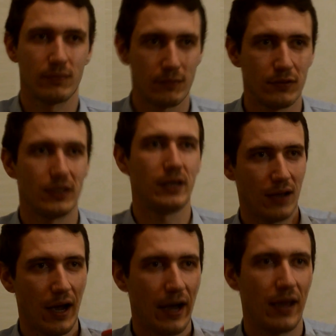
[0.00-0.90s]
You say,
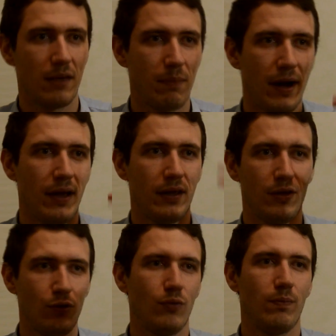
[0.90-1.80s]
I buy,
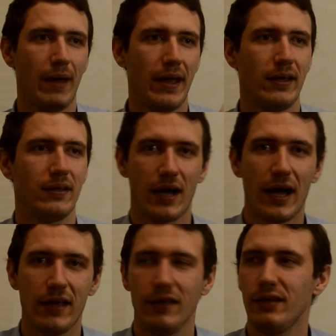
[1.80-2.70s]
you pay,
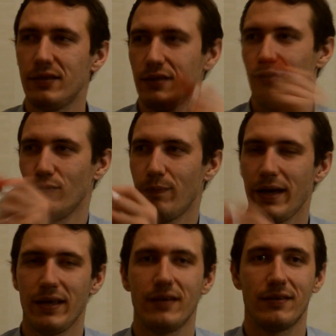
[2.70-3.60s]
I eat, you pay.